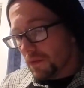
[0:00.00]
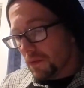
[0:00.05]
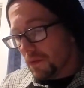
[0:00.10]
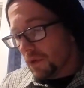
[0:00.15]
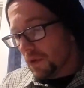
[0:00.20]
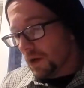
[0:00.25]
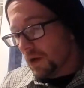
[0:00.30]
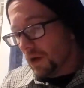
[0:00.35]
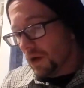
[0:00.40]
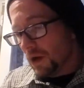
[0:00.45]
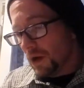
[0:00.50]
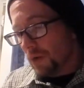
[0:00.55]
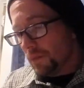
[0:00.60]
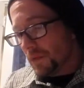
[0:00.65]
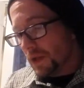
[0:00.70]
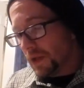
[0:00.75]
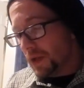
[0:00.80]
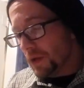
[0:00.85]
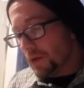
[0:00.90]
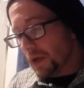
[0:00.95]

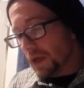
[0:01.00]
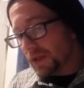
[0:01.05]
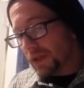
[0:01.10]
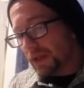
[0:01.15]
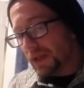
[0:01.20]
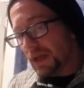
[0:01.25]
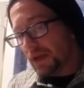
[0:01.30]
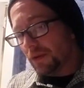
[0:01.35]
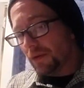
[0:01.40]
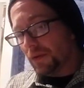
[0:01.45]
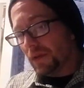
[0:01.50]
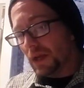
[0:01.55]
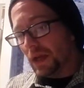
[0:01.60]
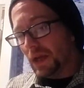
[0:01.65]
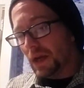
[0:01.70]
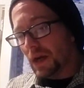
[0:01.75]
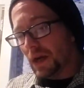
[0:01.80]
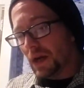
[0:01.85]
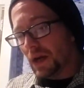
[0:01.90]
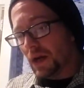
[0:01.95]
The U.S.
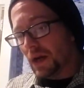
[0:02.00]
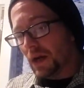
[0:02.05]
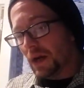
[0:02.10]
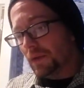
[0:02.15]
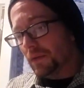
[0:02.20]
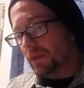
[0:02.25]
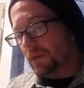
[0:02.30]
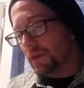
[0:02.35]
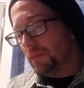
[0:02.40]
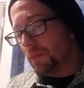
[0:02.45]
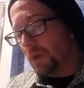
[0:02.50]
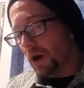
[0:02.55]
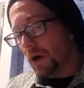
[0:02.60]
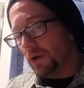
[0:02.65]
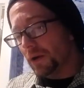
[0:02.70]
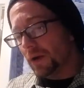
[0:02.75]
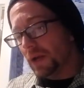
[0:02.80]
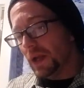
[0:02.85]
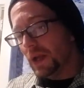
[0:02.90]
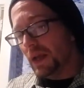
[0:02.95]
secretly
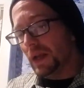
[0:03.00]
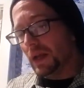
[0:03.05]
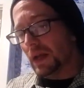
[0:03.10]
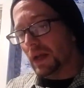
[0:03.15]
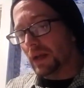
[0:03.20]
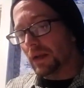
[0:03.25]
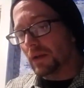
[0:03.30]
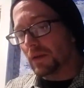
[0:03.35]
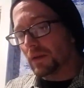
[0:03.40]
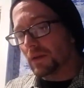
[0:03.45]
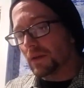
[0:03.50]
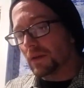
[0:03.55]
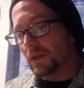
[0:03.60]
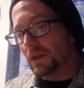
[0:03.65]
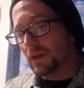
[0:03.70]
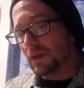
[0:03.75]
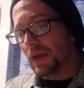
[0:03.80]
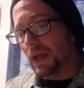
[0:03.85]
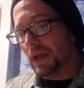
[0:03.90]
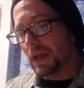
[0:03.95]
pardoning and
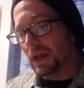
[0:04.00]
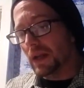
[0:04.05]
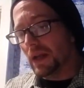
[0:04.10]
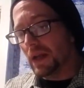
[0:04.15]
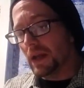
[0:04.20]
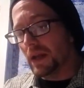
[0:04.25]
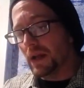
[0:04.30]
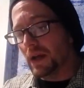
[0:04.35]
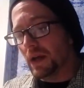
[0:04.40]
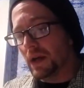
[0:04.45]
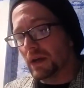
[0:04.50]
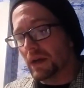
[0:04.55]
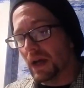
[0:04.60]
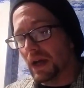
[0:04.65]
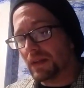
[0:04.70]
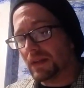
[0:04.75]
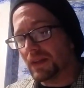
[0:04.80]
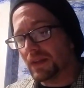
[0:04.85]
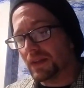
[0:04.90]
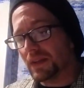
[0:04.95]
taking in
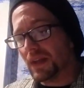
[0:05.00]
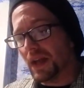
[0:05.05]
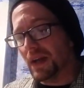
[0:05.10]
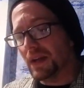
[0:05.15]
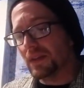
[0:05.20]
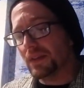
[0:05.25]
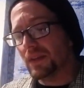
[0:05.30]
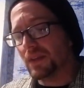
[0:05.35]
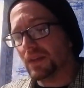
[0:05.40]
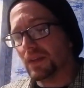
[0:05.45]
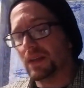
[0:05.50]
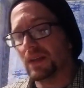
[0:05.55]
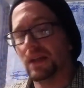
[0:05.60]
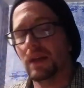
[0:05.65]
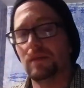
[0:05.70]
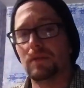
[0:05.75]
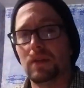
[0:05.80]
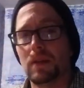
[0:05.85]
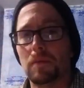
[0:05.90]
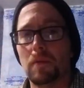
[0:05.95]
Nazi scientists and
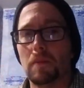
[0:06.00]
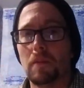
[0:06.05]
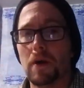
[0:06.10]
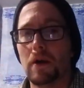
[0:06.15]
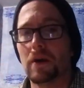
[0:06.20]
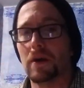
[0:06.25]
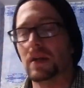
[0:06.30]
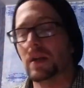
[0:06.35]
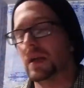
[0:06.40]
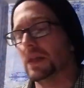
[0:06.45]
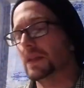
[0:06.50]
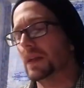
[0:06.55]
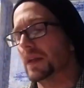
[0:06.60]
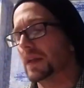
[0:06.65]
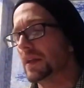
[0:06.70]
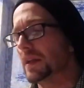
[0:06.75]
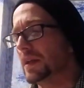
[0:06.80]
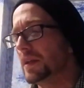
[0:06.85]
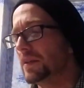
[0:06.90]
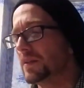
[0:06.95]
giving them American
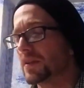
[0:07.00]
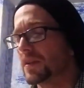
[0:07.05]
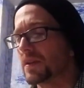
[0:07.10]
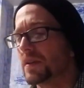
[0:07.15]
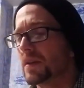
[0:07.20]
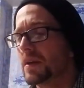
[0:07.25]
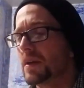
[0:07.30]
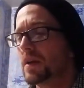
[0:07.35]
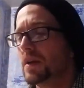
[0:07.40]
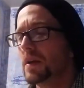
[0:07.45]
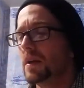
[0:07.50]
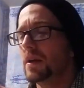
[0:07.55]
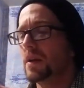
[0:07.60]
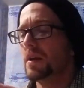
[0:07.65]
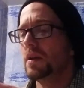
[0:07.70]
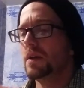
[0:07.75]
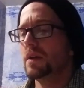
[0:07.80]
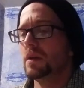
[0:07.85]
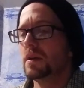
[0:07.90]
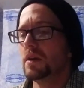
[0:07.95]
identities.
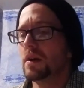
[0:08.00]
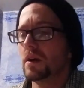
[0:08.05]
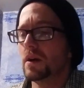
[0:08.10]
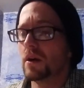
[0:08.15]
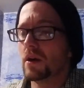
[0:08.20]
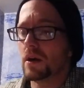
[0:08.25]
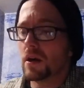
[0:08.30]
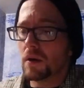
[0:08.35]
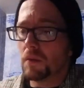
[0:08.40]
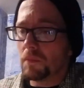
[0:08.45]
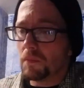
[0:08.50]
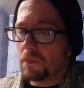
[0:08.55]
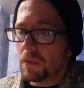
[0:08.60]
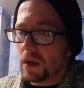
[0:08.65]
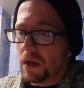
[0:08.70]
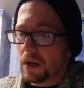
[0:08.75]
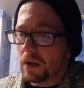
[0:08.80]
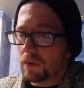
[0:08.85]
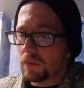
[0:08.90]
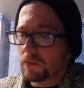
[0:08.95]
But
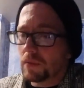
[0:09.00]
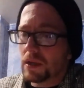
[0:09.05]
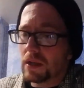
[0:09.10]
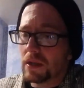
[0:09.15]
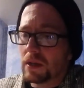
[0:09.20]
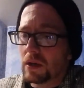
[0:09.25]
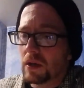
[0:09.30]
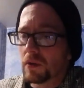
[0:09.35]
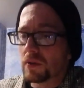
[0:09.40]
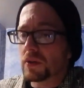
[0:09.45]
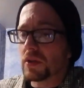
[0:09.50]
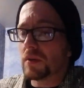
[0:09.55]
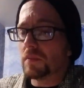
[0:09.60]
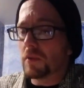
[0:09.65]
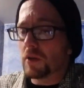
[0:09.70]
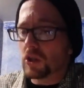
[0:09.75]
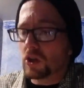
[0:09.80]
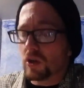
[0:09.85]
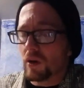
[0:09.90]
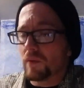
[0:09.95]
I don't need to go too
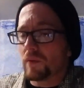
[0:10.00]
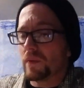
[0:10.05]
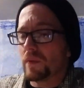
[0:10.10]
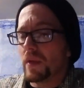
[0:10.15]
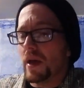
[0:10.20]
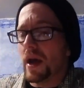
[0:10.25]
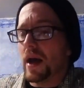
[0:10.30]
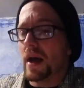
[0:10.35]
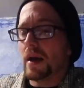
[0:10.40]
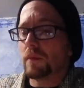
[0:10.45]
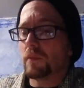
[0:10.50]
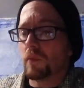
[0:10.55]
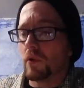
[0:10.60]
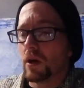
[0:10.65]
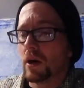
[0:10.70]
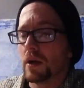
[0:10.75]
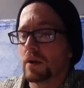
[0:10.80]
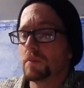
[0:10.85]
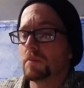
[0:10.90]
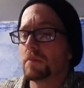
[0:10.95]
much over that
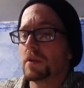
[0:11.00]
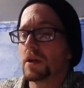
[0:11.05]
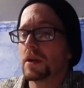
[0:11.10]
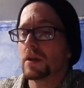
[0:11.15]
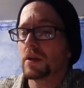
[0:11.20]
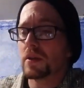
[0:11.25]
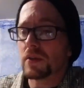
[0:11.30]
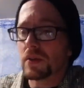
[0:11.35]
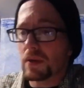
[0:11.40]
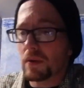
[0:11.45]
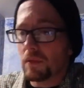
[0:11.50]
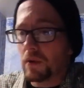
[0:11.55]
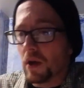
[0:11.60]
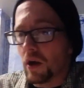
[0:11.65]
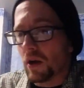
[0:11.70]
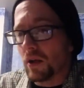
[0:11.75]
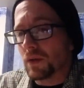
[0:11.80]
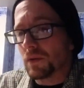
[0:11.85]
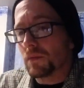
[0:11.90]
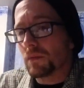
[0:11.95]
one because a
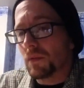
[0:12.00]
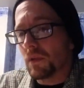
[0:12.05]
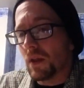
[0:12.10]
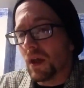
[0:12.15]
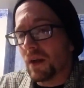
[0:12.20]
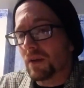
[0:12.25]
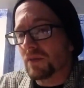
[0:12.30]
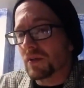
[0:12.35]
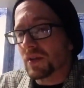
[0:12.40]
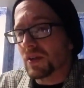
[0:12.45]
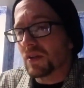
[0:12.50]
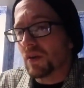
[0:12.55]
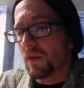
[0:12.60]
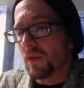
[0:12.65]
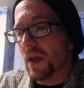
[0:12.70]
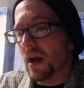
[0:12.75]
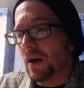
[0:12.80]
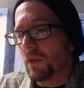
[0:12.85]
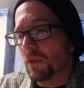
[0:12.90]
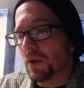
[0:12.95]
lot of us know
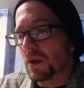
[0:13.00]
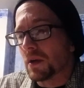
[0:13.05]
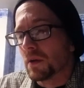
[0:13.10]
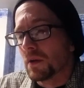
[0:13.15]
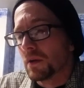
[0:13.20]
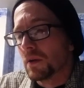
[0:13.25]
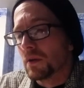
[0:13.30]
that one.